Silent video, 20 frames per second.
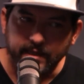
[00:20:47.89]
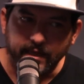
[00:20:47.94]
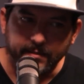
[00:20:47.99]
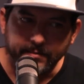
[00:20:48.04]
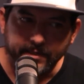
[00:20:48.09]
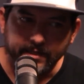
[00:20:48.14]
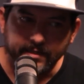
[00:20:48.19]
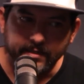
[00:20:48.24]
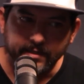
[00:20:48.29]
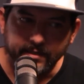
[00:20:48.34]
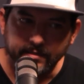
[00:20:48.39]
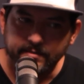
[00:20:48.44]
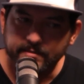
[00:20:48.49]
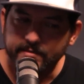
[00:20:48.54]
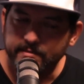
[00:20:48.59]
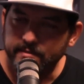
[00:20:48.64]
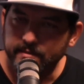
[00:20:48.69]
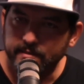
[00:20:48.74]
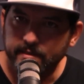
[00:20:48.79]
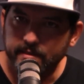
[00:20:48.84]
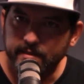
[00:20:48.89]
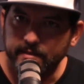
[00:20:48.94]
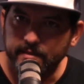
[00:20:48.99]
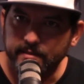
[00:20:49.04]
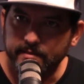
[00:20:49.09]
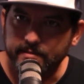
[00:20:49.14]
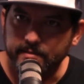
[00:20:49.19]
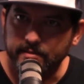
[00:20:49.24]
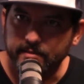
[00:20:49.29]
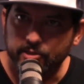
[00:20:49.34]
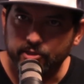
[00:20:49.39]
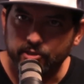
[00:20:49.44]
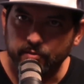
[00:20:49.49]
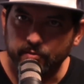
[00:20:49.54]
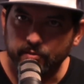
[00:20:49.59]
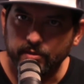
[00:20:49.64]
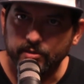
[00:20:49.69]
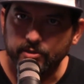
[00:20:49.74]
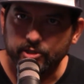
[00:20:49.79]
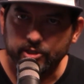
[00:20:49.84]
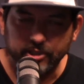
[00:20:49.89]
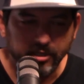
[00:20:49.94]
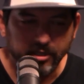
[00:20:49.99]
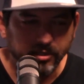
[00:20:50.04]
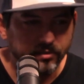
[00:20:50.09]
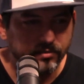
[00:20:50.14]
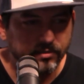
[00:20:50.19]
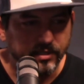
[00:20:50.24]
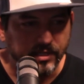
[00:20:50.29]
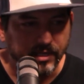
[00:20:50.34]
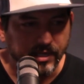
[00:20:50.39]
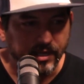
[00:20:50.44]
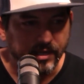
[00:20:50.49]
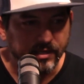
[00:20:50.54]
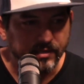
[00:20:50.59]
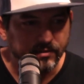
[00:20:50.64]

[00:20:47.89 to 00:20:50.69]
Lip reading: I mean, it's a short show today.